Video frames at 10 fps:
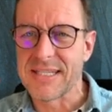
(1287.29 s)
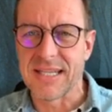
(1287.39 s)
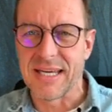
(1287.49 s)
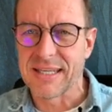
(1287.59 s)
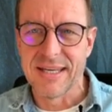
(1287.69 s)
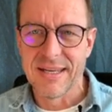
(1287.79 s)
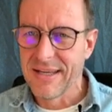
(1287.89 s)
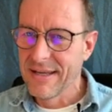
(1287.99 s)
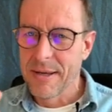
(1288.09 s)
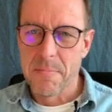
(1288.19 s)
like
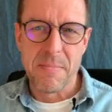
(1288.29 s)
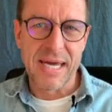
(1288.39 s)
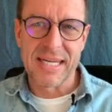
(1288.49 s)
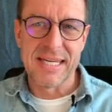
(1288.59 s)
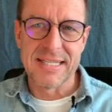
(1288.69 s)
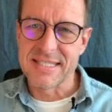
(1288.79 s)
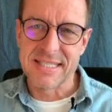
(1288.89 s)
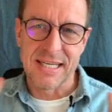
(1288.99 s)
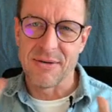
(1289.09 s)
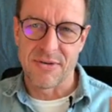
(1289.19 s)

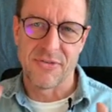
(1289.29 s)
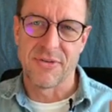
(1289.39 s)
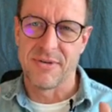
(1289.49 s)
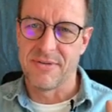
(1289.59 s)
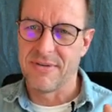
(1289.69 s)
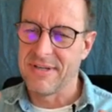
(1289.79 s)
McKinsey or so.